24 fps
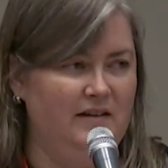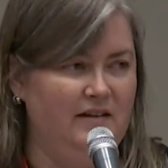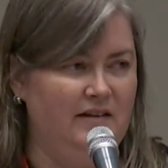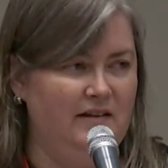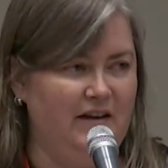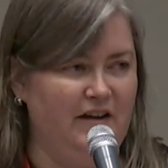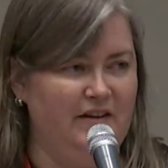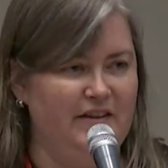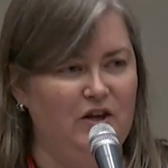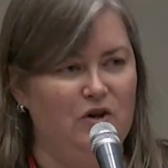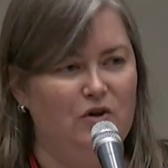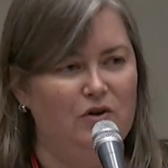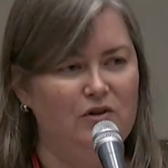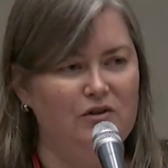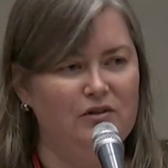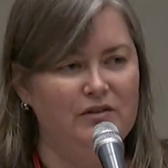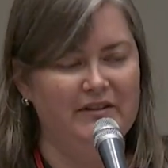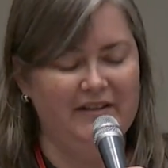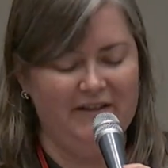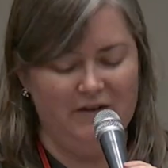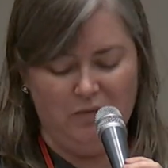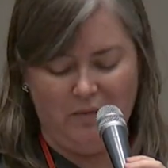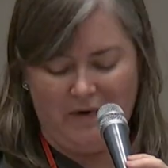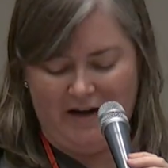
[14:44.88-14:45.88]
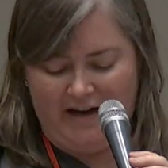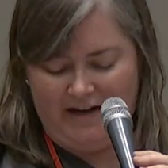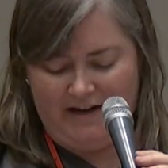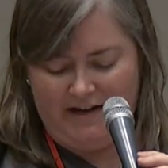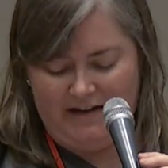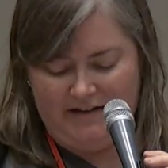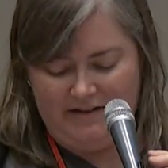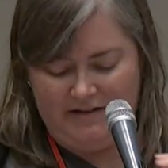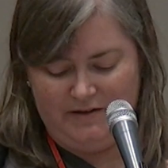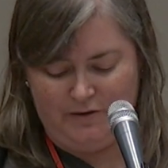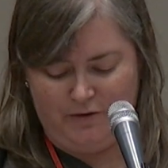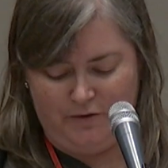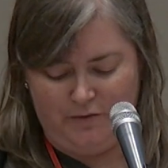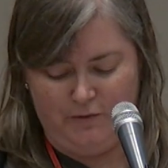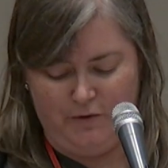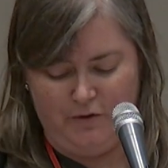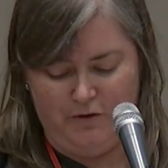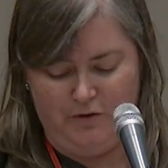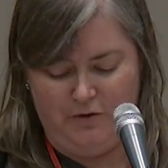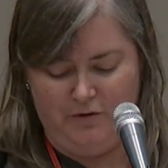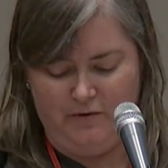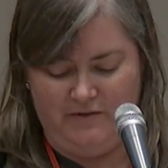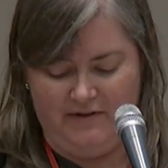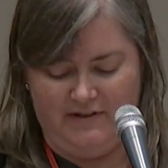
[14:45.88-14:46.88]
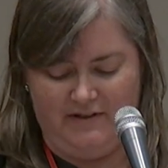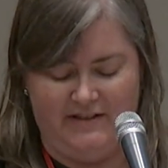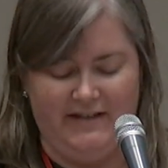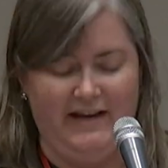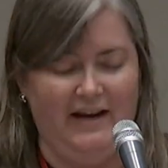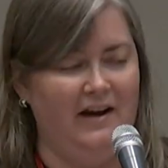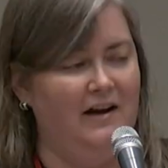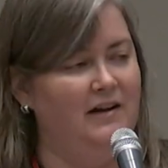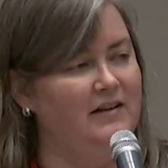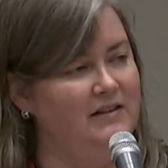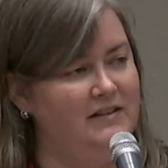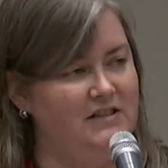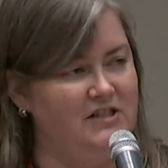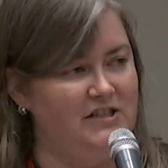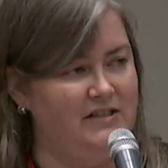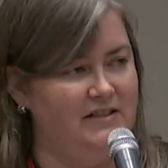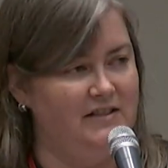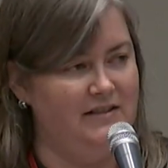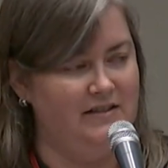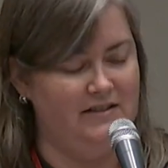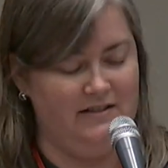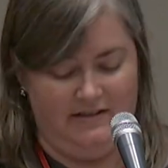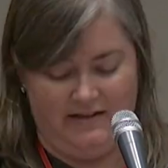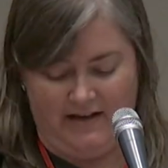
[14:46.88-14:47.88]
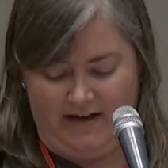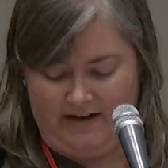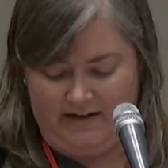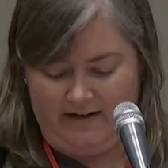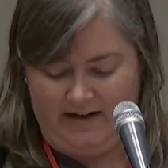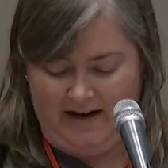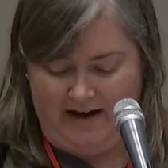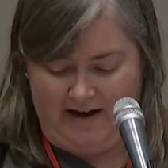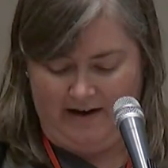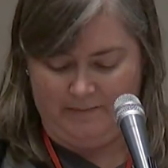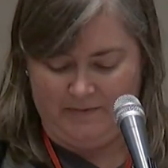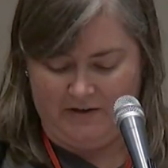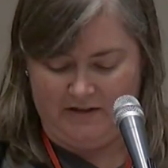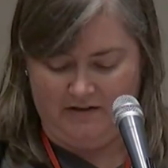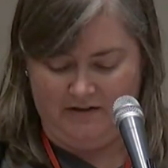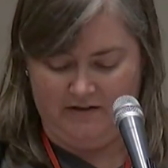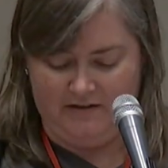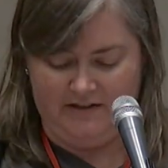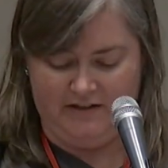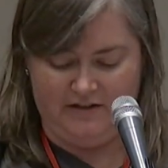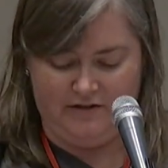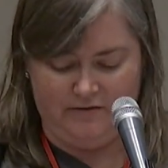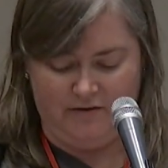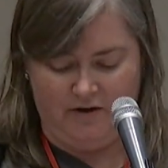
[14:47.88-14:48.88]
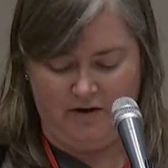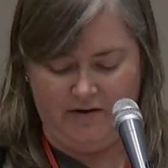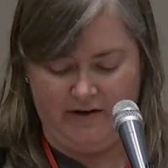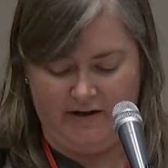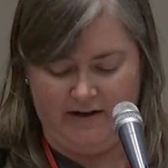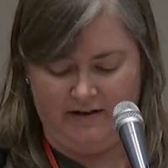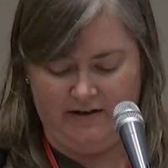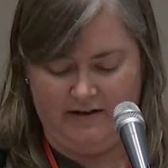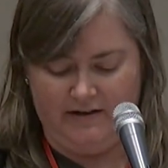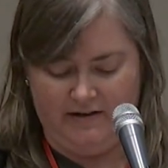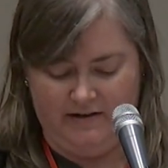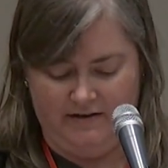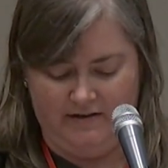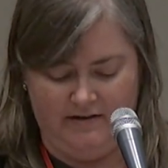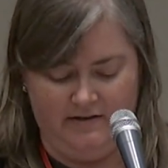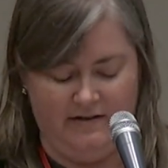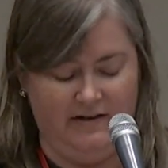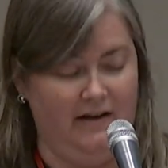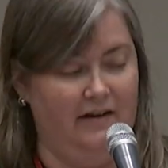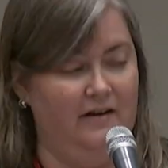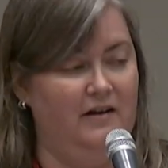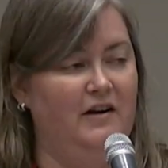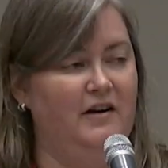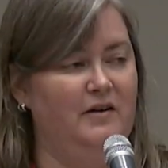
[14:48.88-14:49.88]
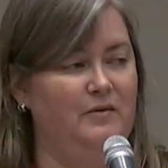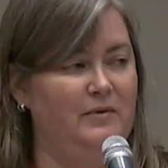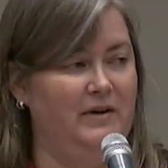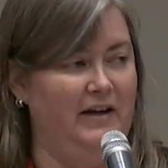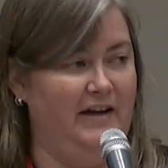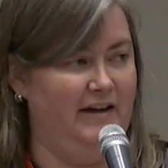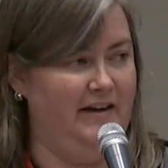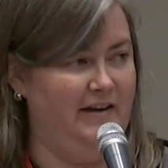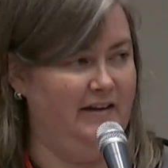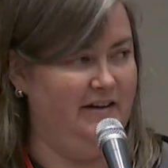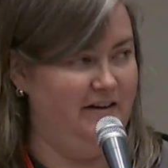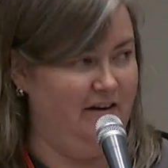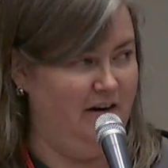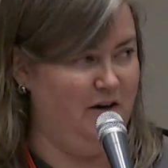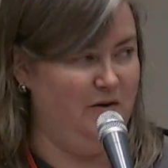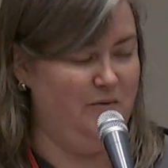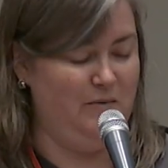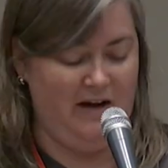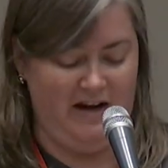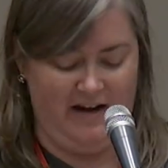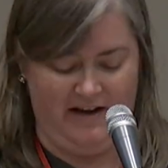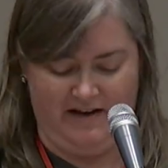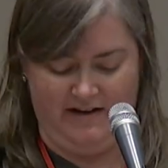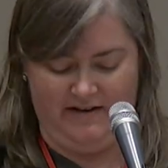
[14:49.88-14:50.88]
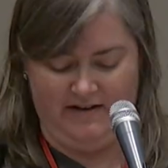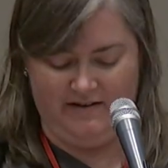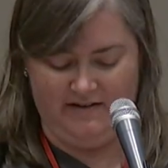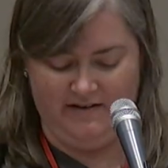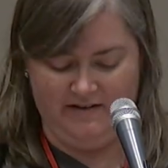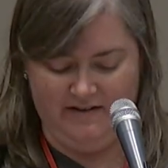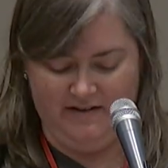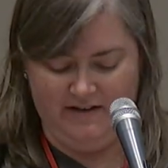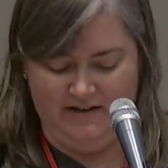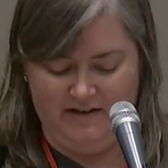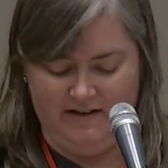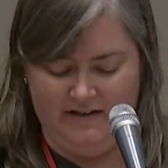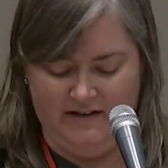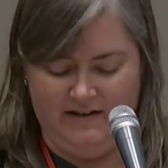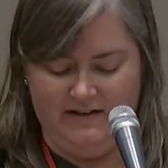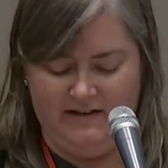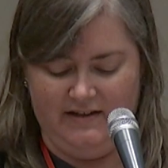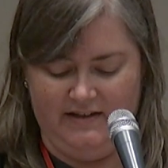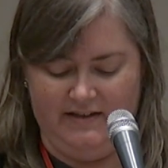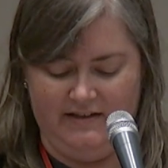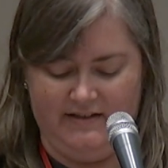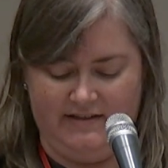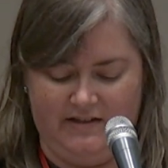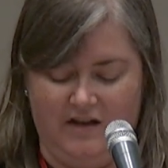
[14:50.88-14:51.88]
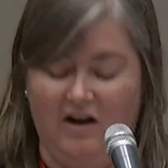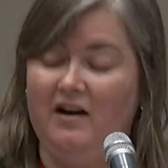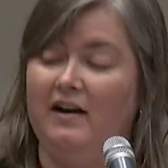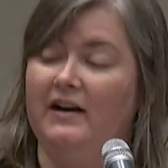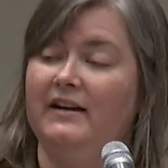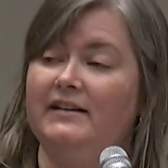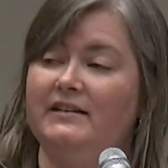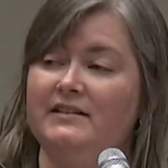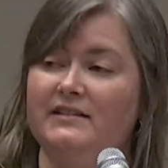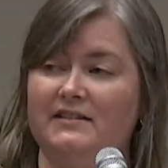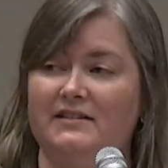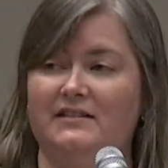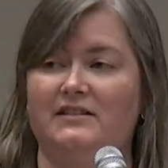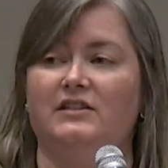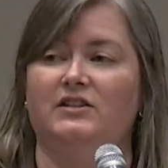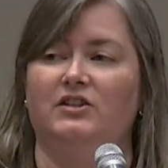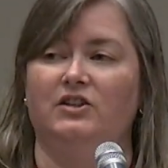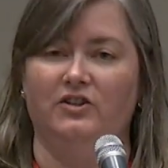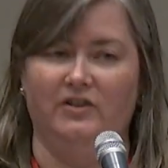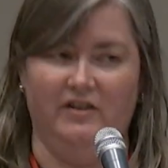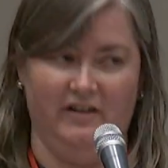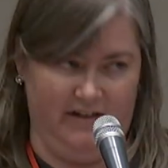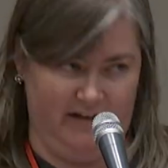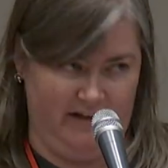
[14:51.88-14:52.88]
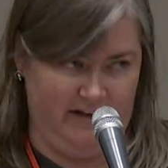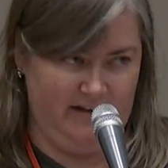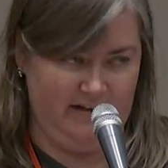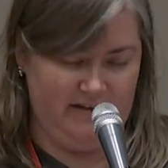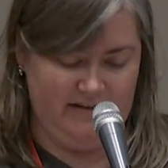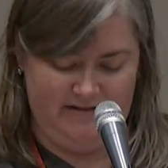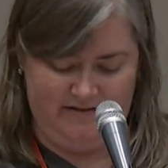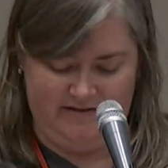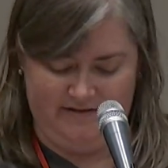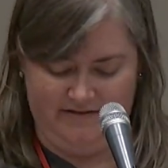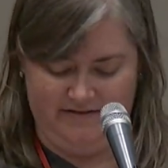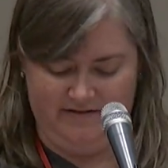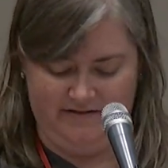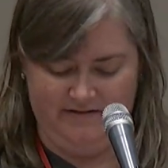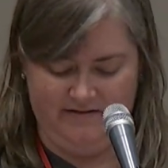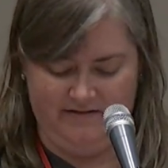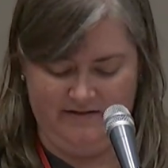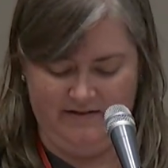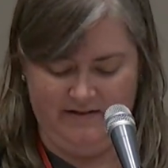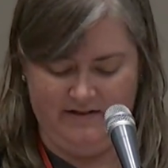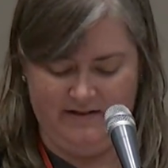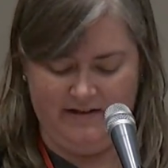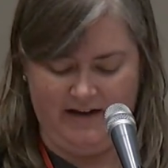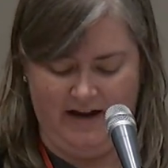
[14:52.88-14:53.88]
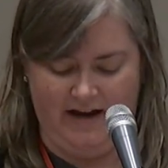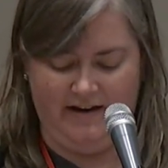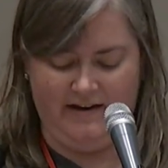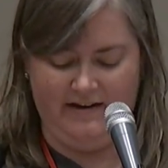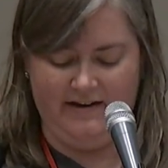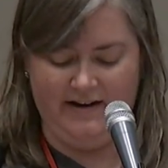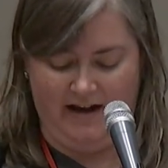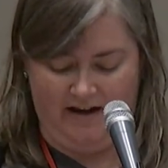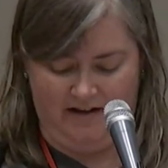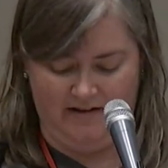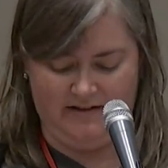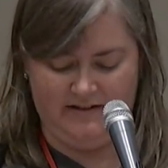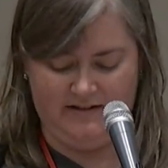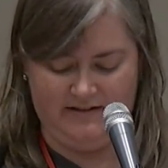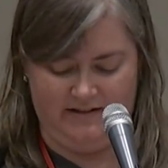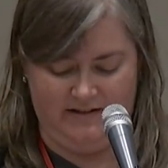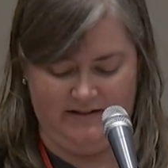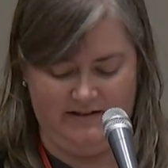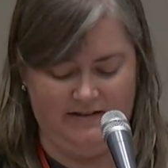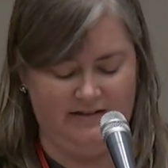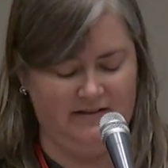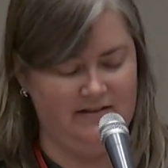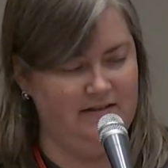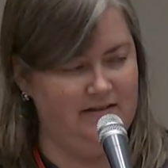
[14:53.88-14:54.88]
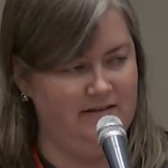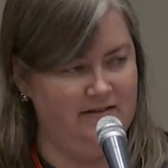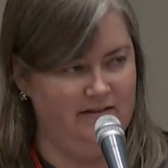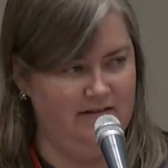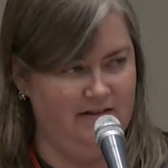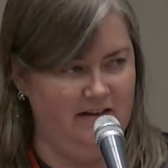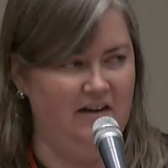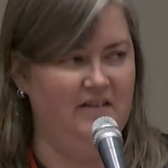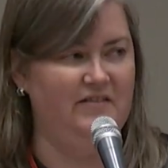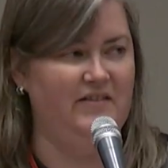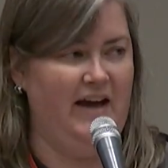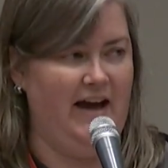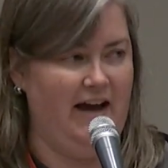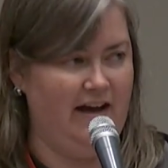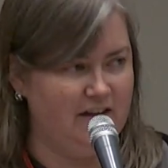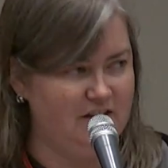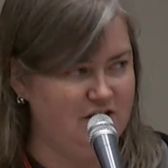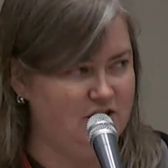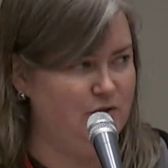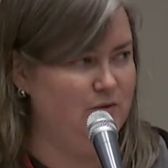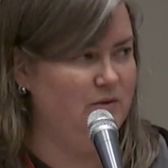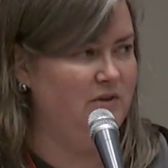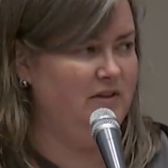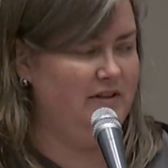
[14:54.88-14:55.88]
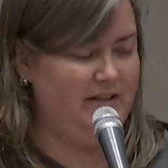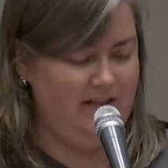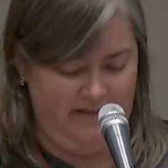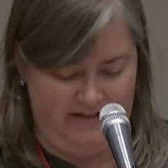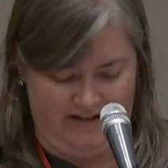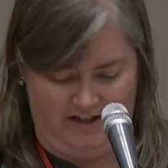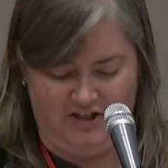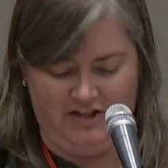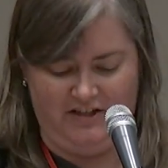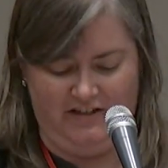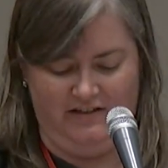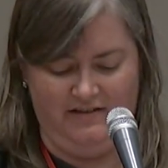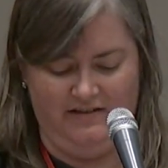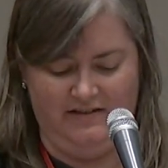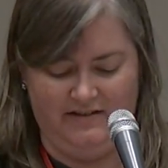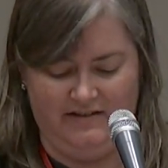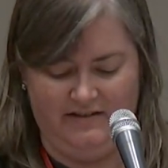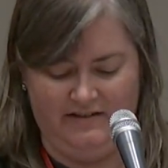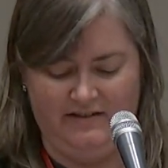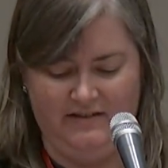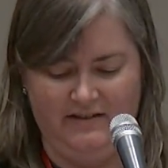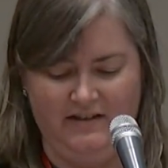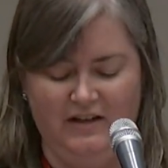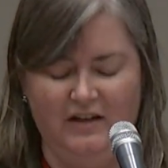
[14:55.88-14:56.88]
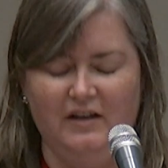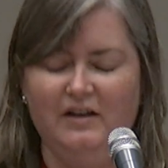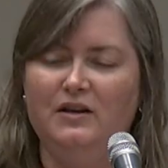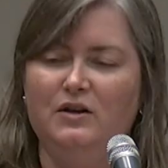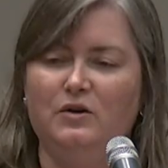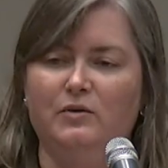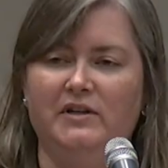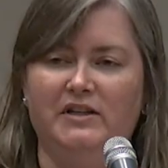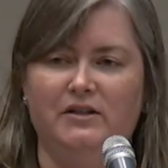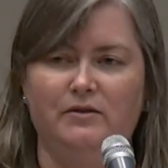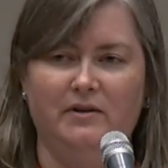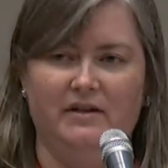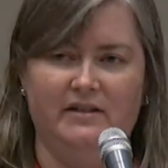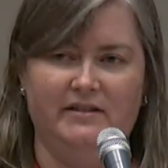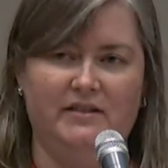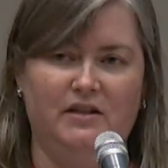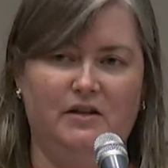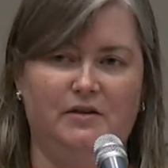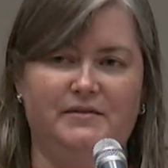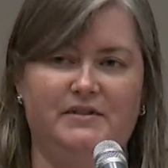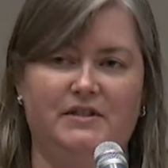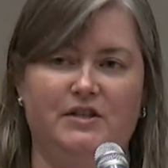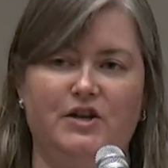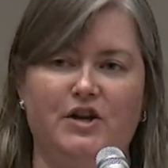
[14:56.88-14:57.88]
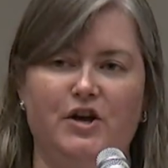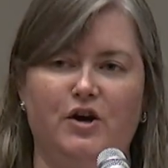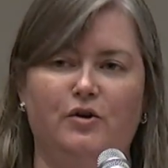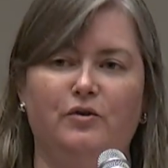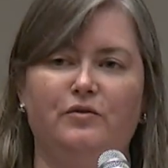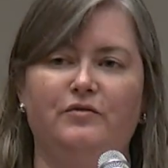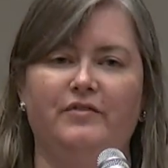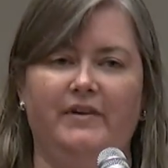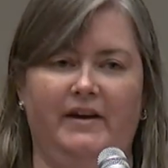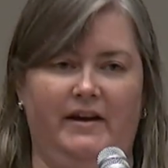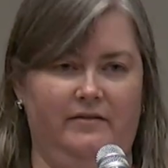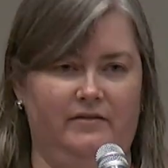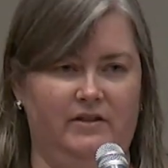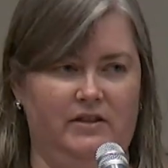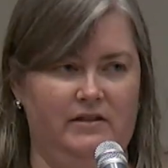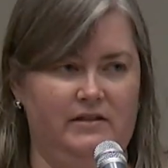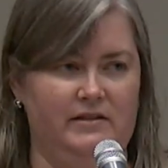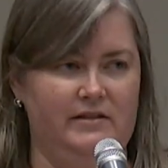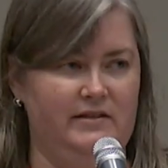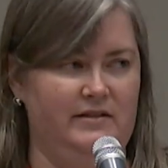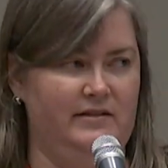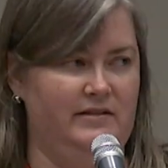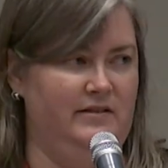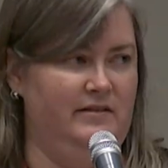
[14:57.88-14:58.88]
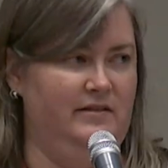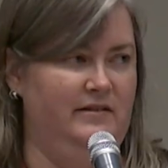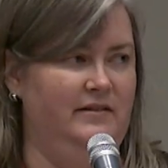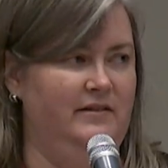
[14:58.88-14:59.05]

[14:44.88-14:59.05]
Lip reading: Now, the only way through the challenges that capital is throwing in our way is honest learning and analysis of actual conditions. We do ourselves no favors